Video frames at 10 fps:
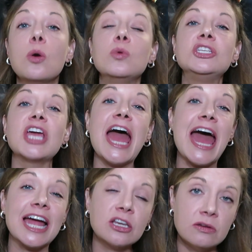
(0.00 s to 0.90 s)
which
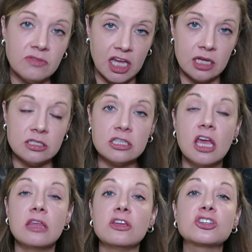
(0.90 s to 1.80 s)
activates
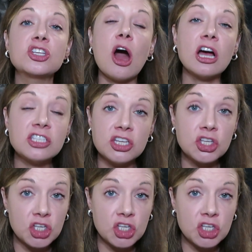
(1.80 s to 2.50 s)
their toxic